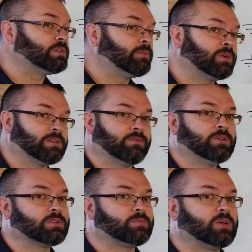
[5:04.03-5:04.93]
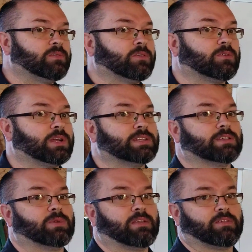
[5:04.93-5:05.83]
reason. Fuses blow for a reason. We
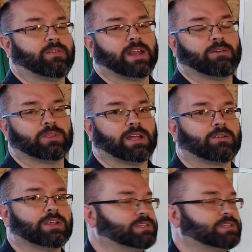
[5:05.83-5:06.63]
have to find out what that reason